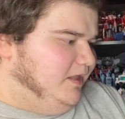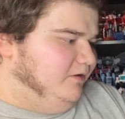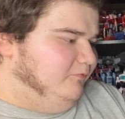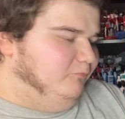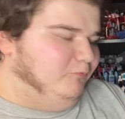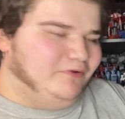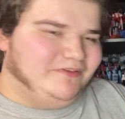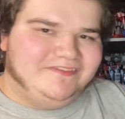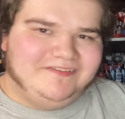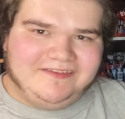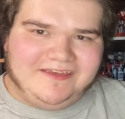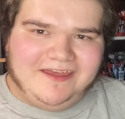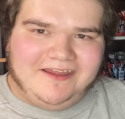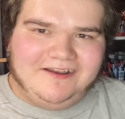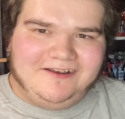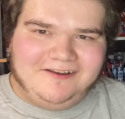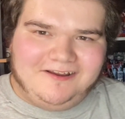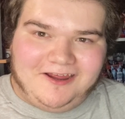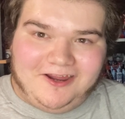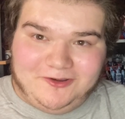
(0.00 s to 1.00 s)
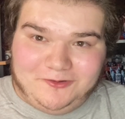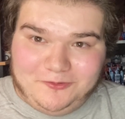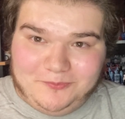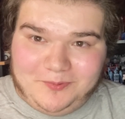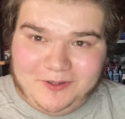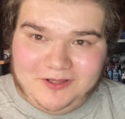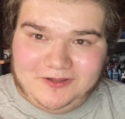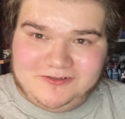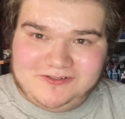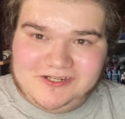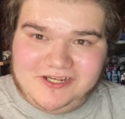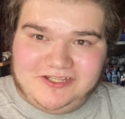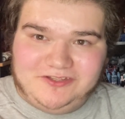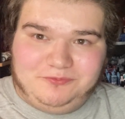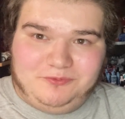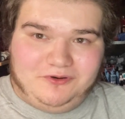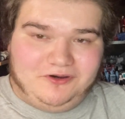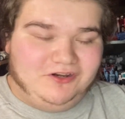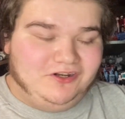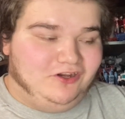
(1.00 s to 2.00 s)
Once again, I do apologize.
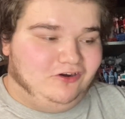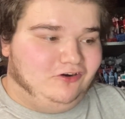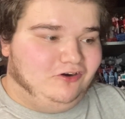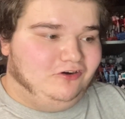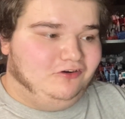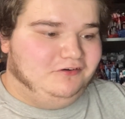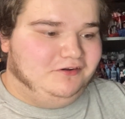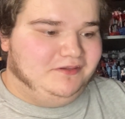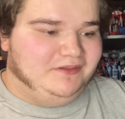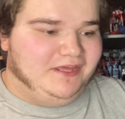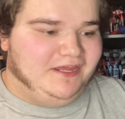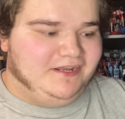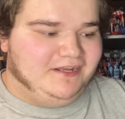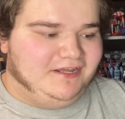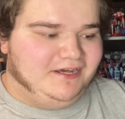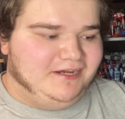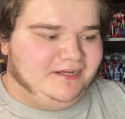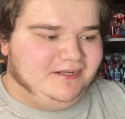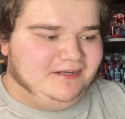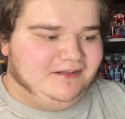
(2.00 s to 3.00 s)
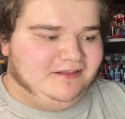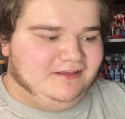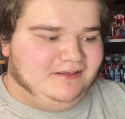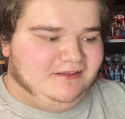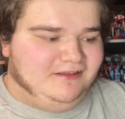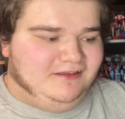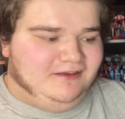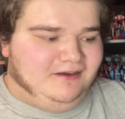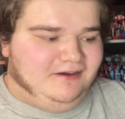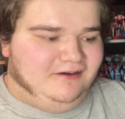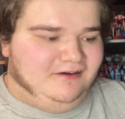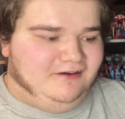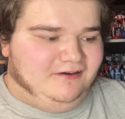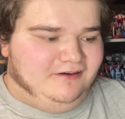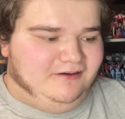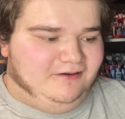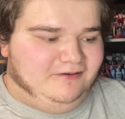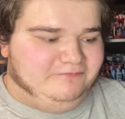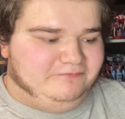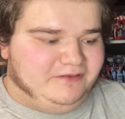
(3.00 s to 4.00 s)
We're in a hurry that night.
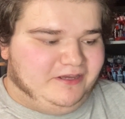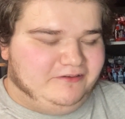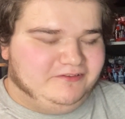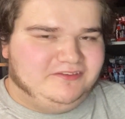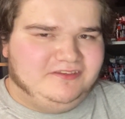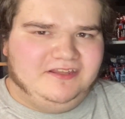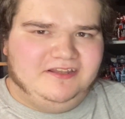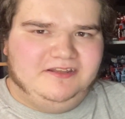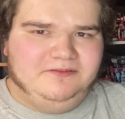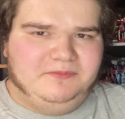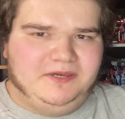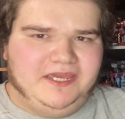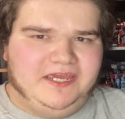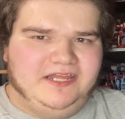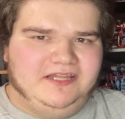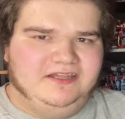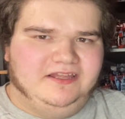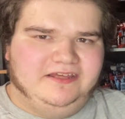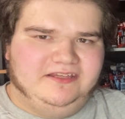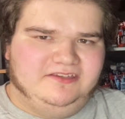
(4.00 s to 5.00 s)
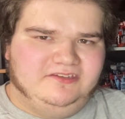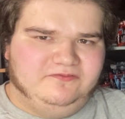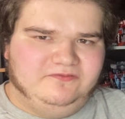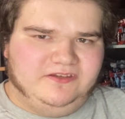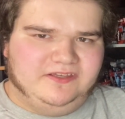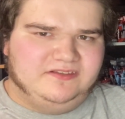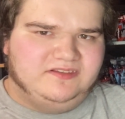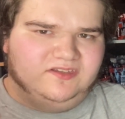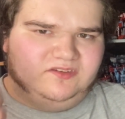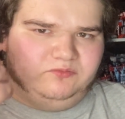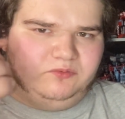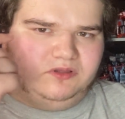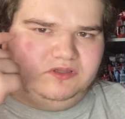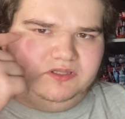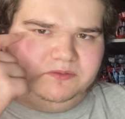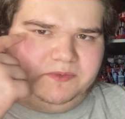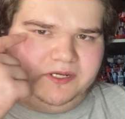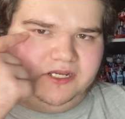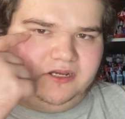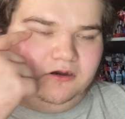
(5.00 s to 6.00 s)
I was getting my headlights fixed as well
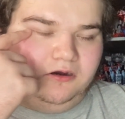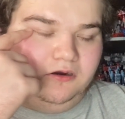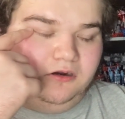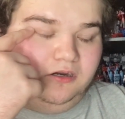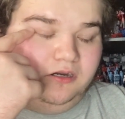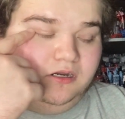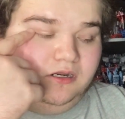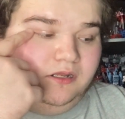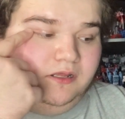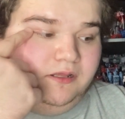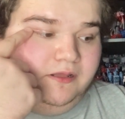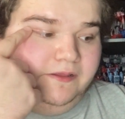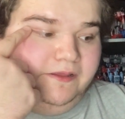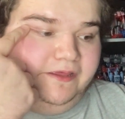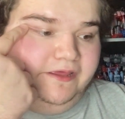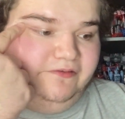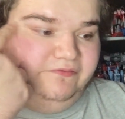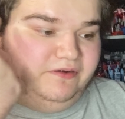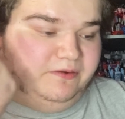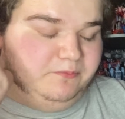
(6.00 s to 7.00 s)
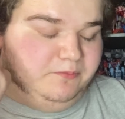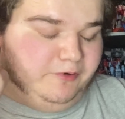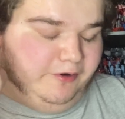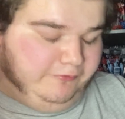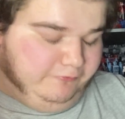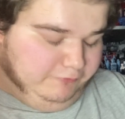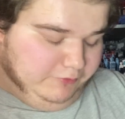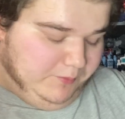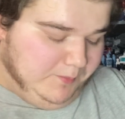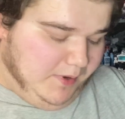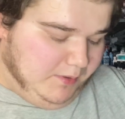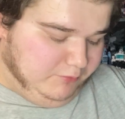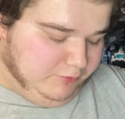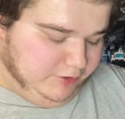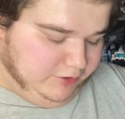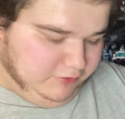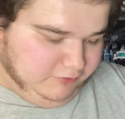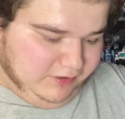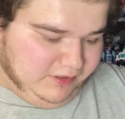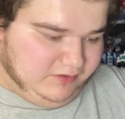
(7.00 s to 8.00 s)
on my car, if I'm remembering
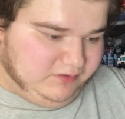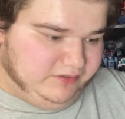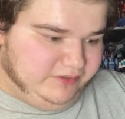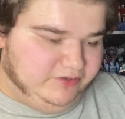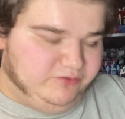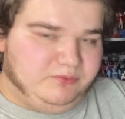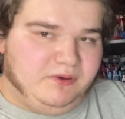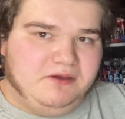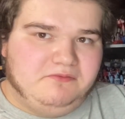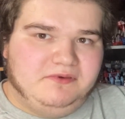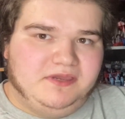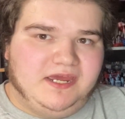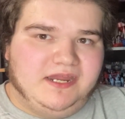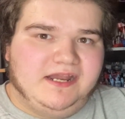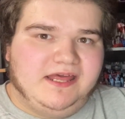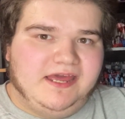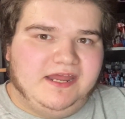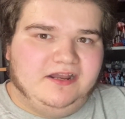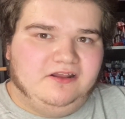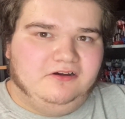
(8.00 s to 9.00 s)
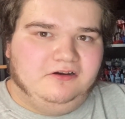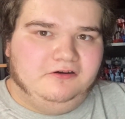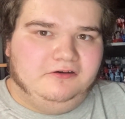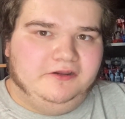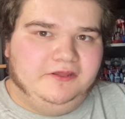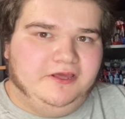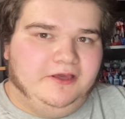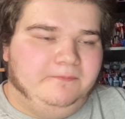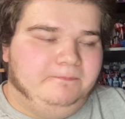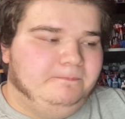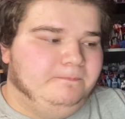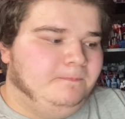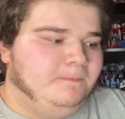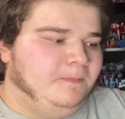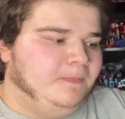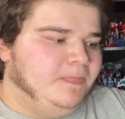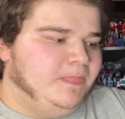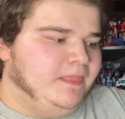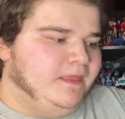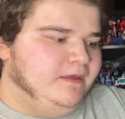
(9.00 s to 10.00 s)
correctly. Is why we kind of had to hurry up.
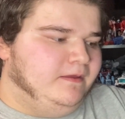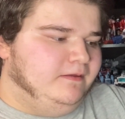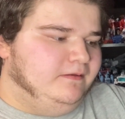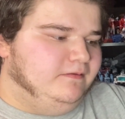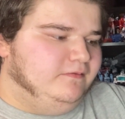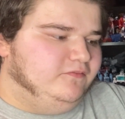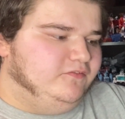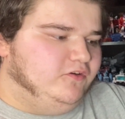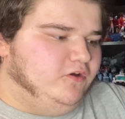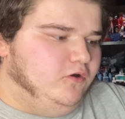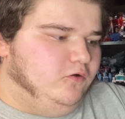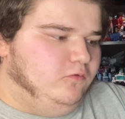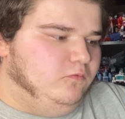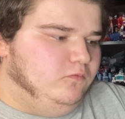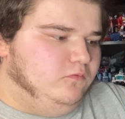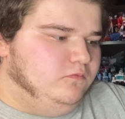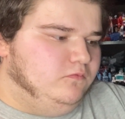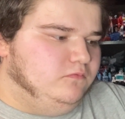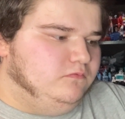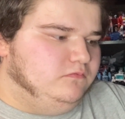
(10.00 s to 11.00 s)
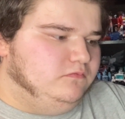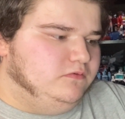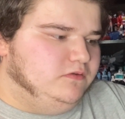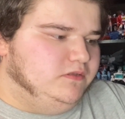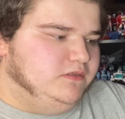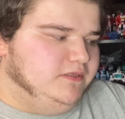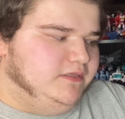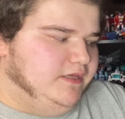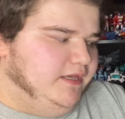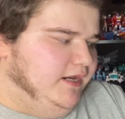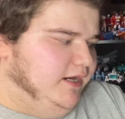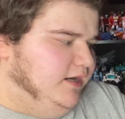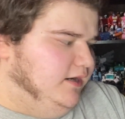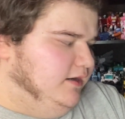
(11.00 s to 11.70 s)
So, yeah.